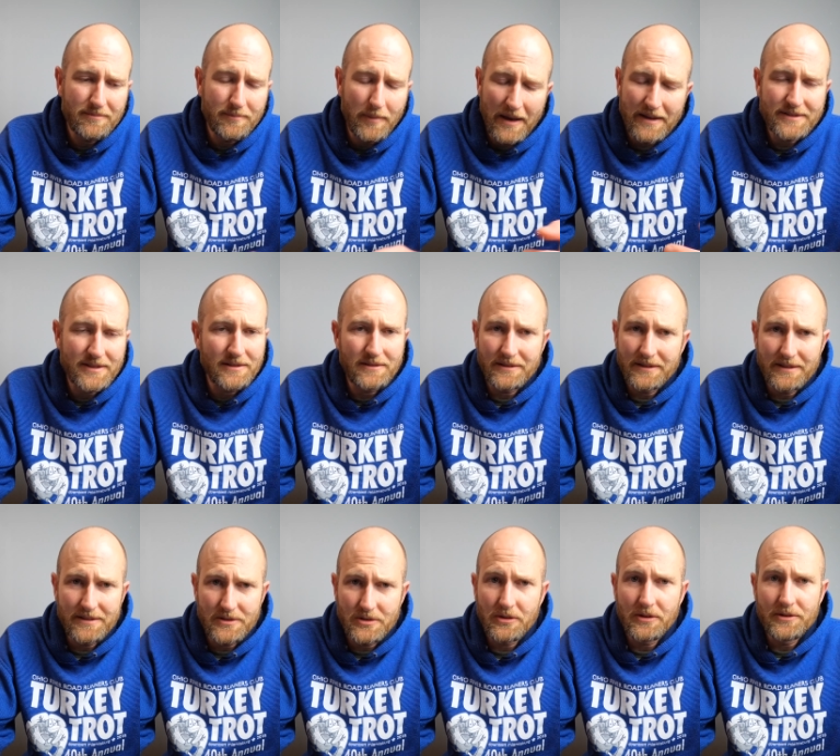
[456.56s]
Basically
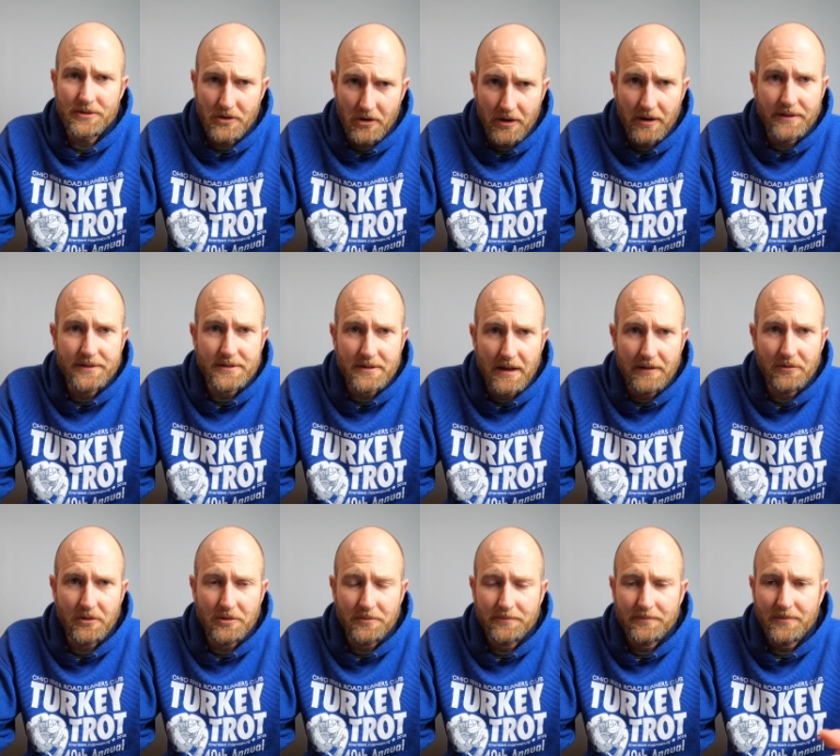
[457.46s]
it's your endurance
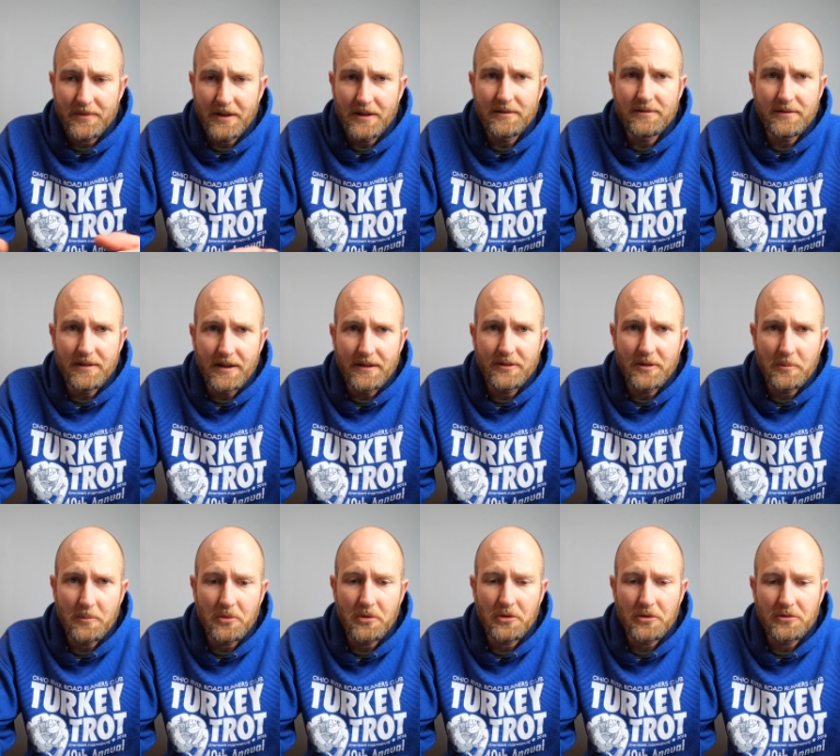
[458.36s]
level that's
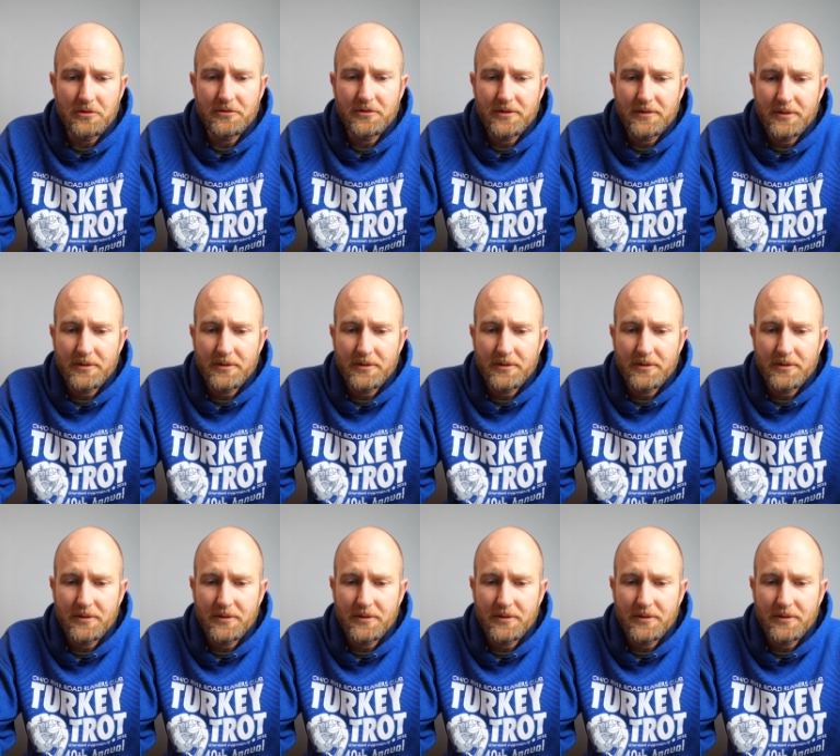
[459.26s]
improved.